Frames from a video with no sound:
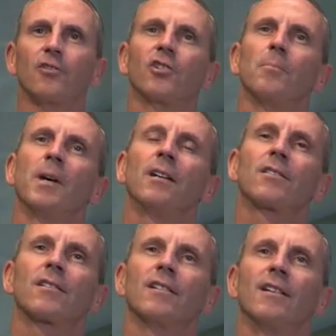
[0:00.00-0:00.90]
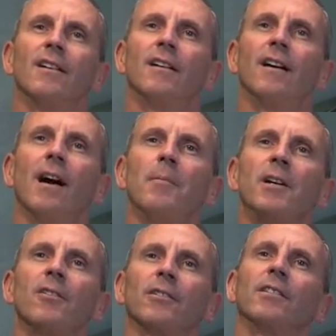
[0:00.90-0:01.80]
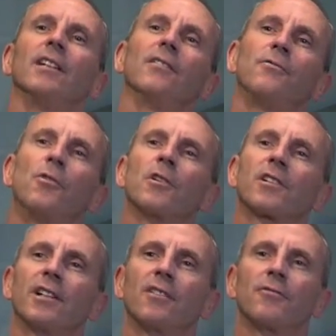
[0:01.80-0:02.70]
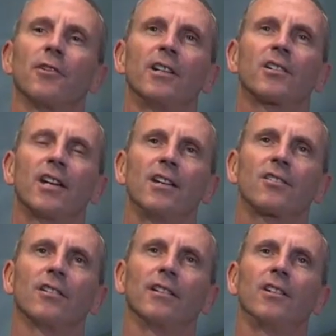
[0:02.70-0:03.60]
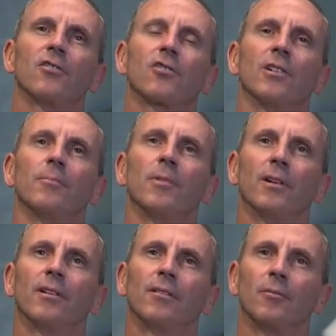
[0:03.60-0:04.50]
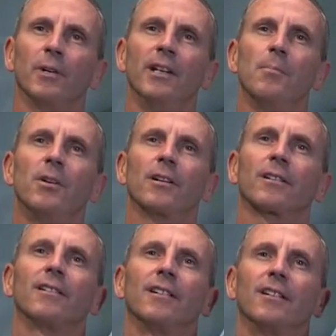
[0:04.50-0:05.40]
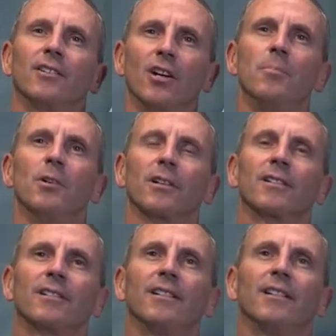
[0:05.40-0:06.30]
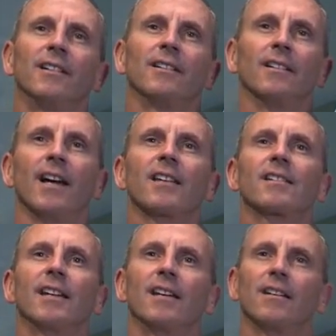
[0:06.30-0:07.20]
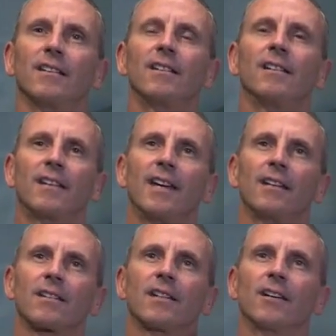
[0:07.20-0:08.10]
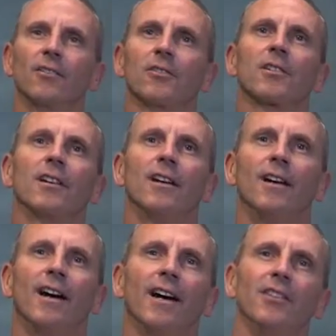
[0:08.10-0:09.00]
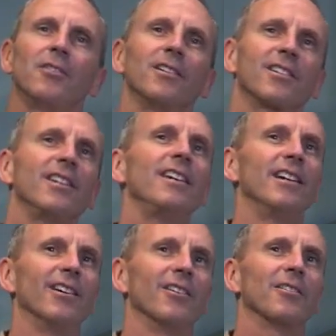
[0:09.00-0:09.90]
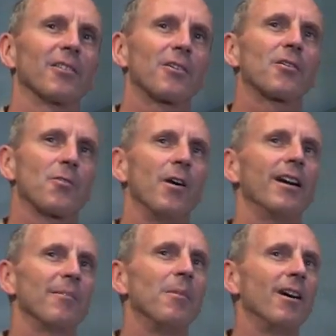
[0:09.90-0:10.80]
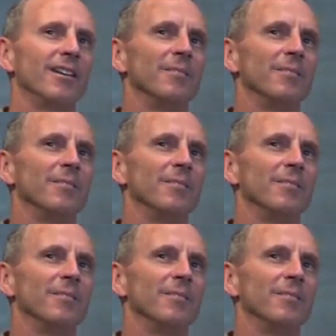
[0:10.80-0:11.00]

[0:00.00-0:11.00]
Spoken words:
Hello, shipmates. I'm here at the Ford Center for Education and Leadership, reading a book, good book, The Last Stand of the Tin Can Sailors. And you can see here quite a